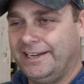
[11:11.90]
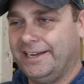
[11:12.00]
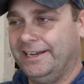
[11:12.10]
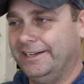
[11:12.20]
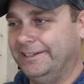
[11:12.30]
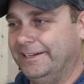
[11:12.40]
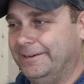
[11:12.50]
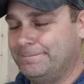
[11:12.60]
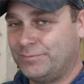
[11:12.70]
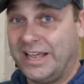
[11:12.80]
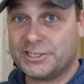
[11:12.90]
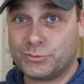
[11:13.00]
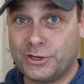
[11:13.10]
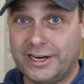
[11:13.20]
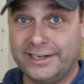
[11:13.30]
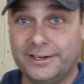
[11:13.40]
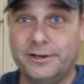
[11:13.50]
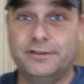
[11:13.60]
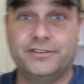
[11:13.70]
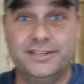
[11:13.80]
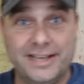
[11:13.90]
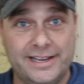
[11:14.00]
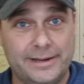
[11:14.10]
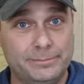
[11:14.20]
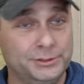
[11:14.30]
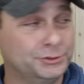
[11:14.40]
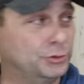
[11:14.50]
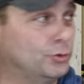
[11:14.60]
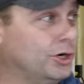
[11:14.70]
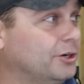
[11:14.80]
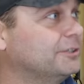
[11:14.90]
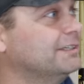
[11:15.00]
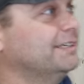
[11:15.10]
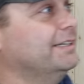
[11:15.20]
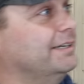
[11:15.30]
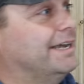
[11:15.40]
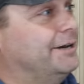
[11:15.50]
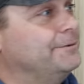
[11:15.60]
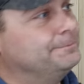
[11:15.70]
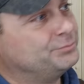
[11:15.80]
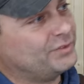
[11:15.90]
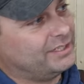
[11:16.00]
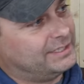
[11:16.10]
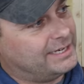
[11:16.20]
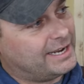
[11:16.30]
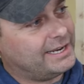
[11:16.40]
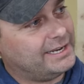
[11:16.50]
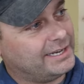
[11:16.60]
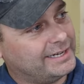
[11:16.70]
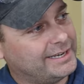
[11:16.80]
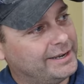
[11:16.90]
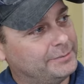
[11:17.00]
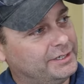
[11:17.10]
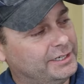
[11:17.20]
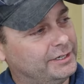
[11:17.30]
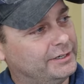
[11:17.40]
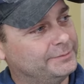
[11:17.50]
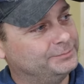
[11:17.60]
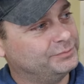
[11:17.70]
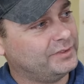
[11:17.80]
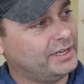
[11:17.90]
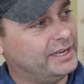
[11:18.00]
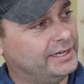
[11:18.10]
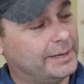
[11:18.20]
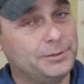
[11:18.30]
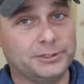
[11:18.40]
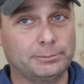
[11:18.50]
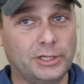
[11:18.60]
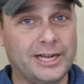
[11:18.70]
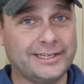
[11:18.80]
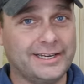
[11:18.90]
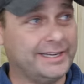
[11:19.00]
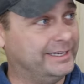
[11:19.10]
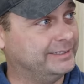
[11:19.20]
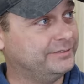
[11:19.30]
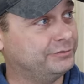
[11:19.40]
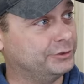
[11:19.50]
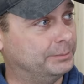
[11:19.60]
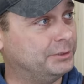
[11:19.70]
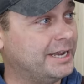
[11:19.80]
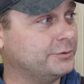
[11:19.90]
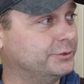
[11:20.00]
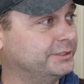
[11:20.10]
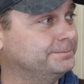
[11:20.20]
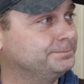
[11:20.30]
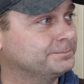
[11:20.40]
And um, that's where I got off the day I built the wall. Now, the day I came in here and I put the blocking in for the plywood,